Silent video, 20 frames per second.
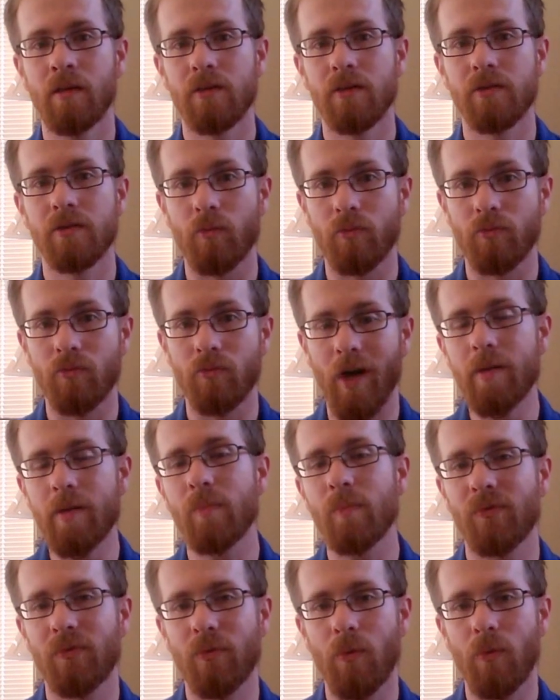So right
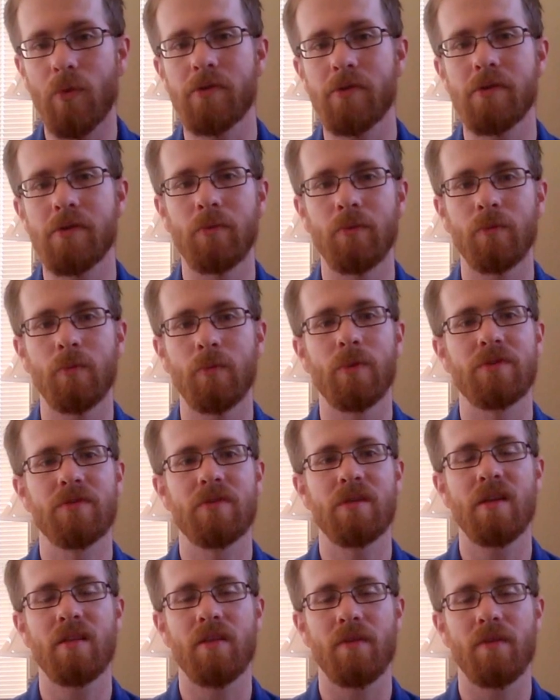before you would
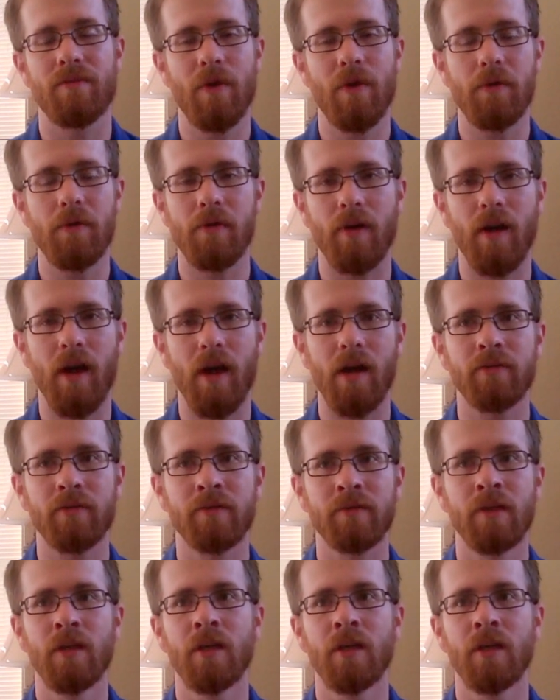see the photograph,